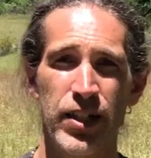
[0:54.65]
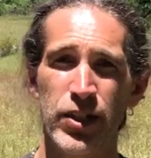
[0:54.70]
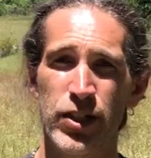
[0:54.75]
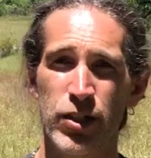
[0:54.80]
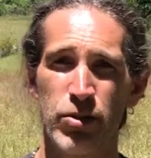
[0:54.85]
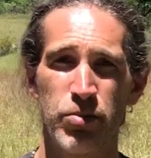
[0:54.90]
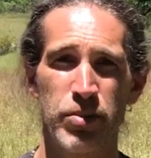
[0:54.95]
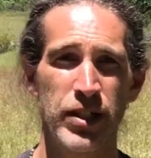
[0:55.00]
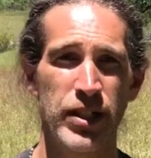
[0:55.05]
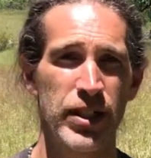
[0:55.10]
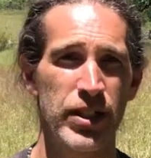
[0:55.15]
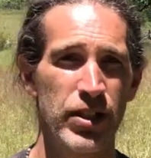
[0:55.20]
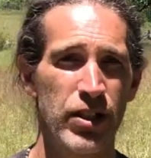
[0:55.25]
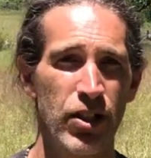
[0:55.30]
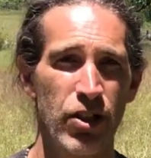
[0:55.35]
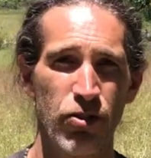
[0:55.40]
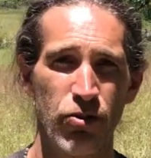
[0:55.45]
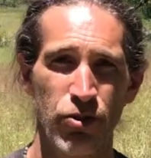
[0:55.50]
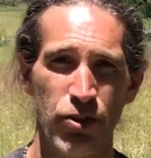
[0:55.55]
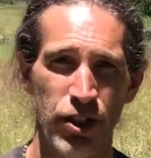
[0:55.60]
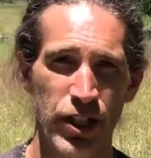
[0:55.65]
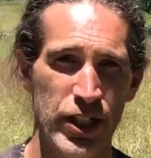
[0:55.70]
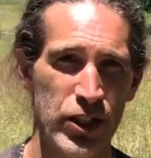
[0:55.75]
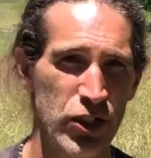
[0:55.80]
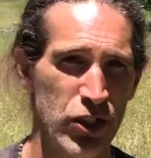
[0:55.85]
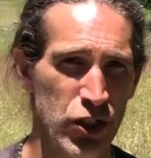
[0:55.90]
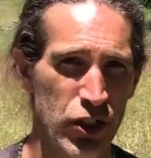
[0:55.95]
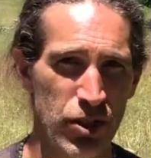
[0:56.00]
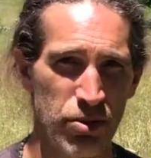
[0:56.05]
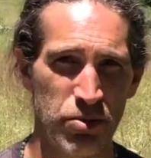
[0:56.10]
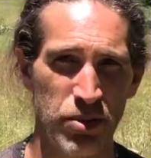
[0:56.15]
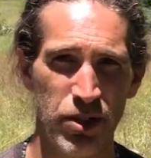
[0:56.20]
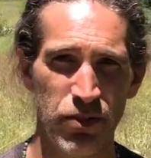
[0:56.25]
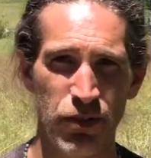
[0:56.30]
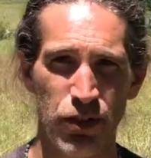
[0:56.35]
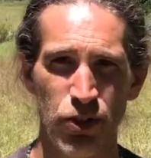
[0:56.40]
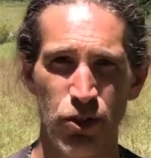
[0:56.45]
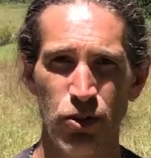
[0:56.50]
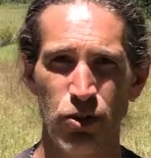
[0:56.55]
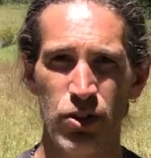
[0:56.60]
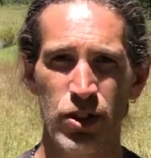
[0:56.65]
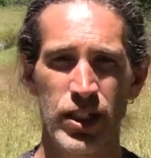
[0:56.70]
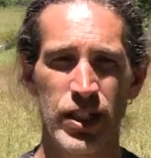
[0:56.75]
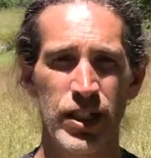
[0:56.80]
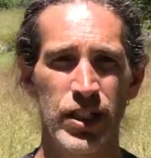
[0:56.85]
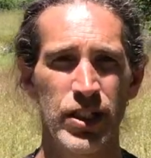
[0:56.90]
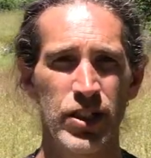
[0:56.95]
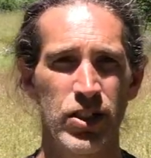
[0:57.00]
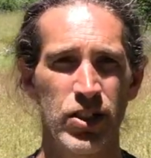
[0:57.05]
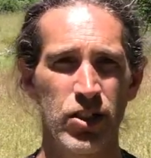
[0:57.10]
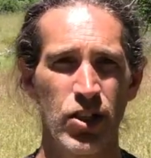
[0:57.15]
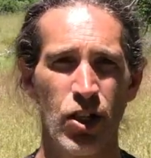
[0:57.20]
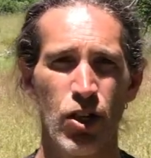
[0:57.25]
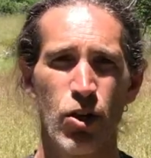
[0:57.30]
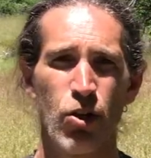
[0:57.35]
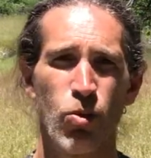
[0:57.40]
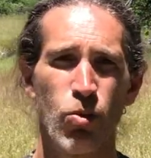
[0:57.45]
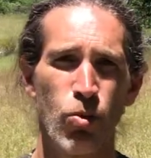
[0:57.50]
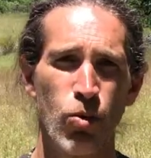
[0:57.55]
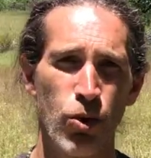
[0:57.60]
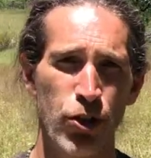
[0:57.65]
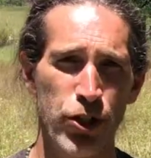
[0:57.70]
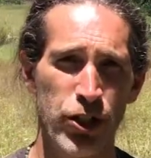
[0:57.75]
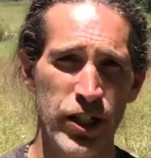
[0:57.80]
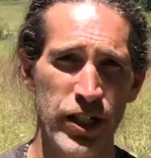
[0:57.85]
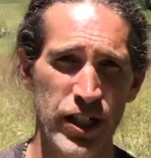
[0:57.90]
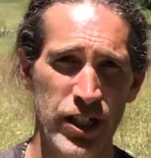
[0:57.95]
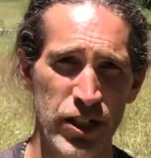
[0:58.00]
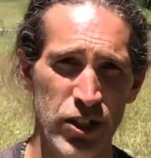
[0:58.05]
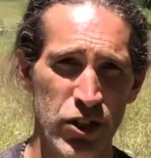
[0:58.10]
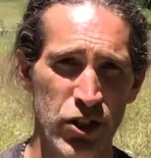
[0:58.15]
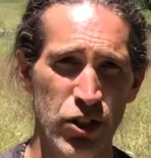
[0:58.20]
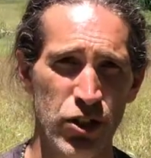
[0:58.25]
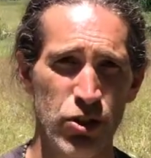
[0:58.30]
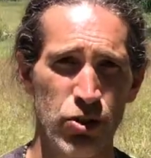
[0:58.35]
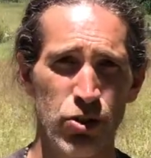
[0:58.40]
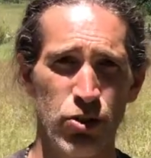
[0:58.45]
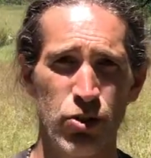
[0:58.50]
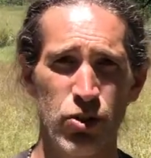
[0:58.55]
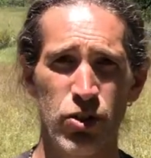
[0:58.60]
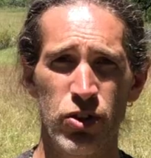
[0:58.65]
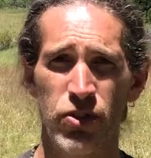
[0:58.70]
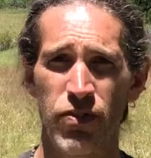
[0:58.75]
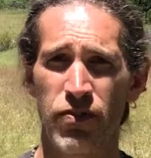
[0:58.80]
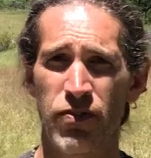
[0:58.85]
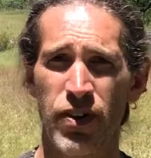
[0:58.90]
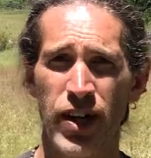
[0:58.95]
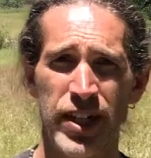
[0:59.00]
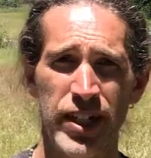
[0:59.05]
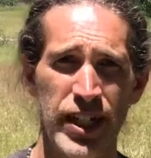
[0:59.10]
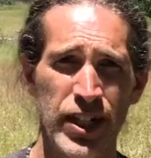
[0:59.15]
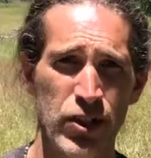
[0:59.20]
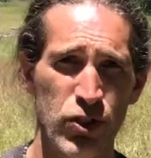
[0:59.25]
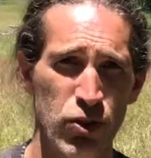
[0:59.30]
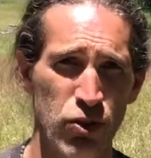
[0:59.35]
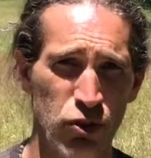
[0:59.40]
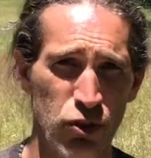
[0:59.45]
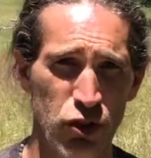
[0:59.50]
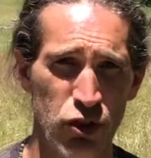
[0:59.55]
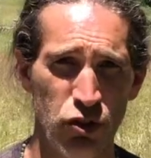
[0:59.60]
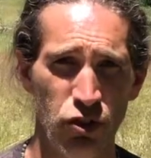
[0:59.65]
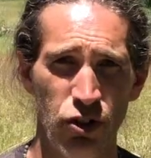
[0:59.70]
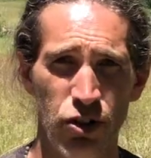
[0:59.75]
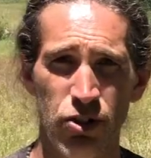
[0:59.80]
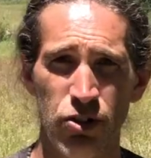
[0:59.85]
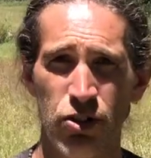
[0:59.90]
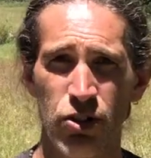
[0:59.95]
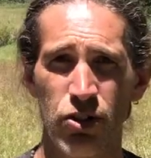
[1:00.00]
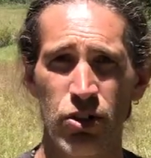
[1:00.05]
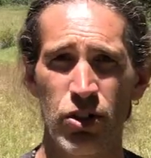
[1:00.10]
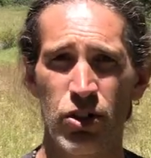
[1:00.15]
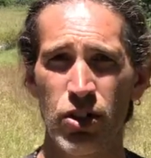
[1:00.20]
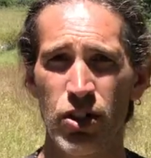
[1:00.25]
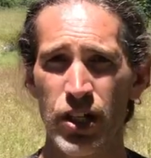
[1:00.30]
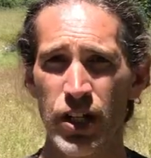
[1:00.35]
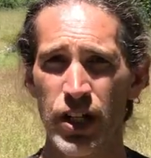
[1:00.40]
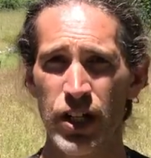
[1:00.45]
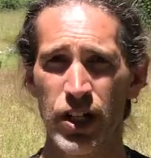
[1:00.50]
It could be relationship difficulties, work issues, financial struggle,